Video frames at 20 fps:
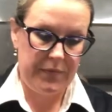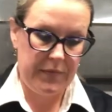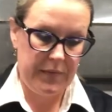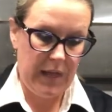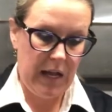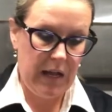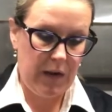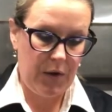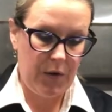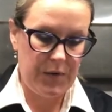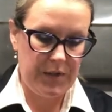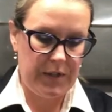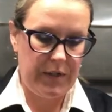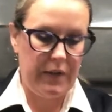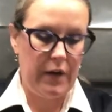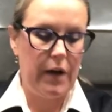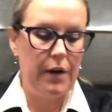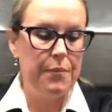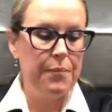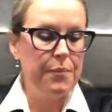That goes in
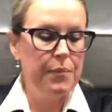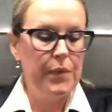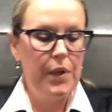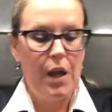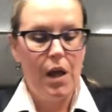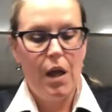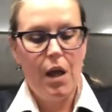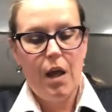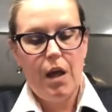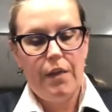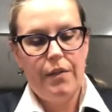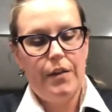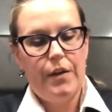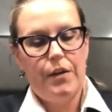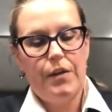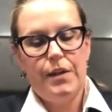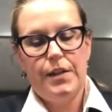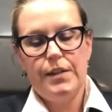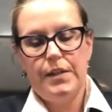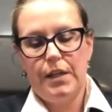there.
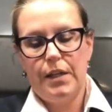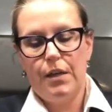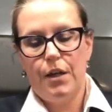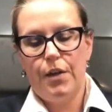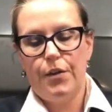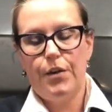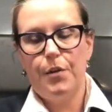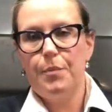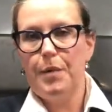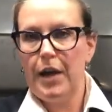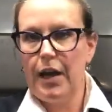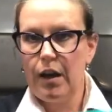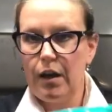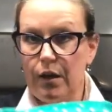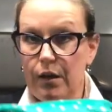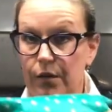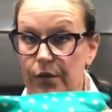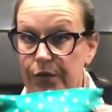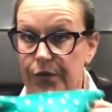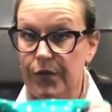There is another bag
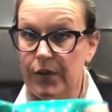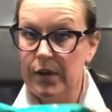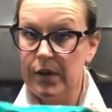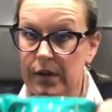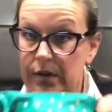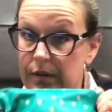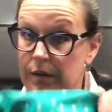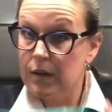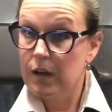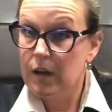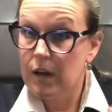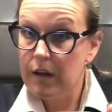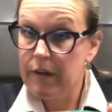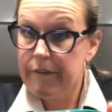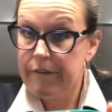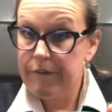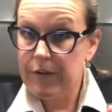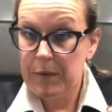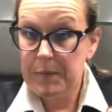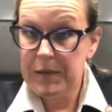of
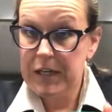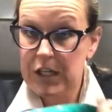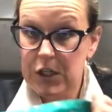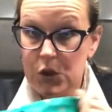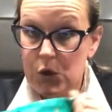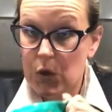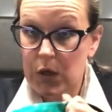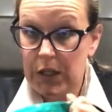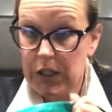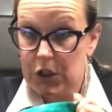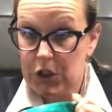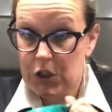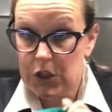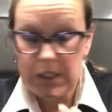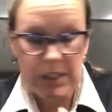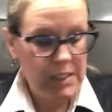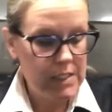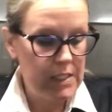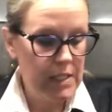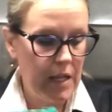feminine
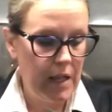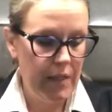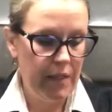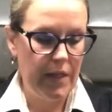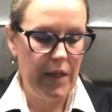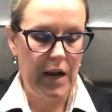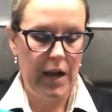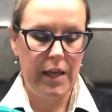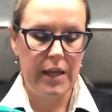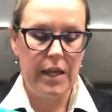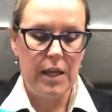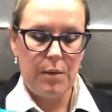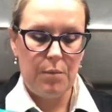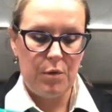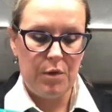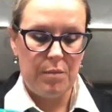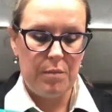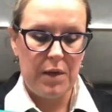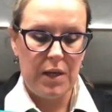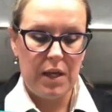toiletries that I keep
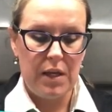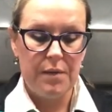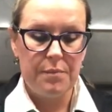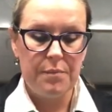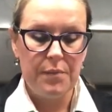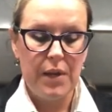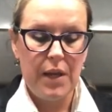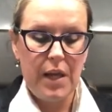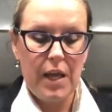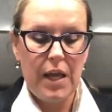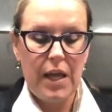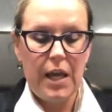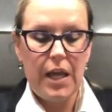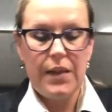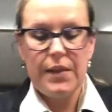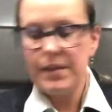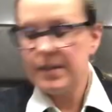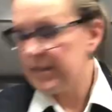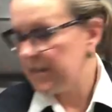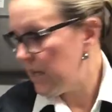with me in
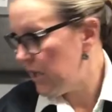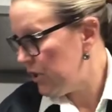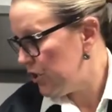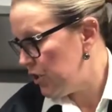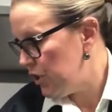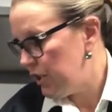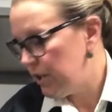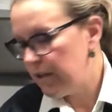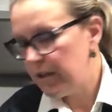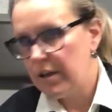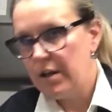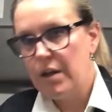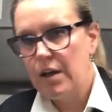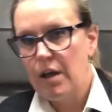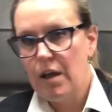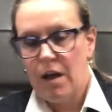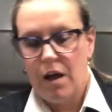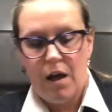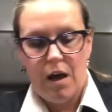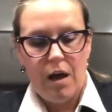the station
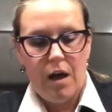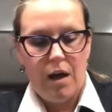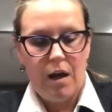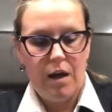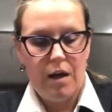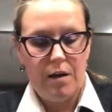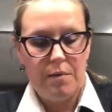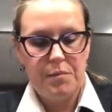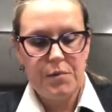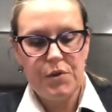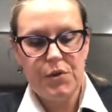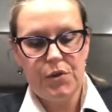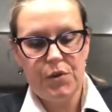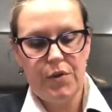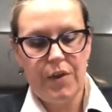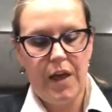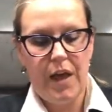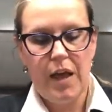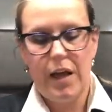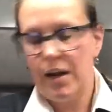so
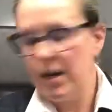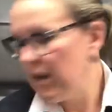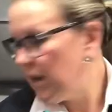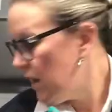that,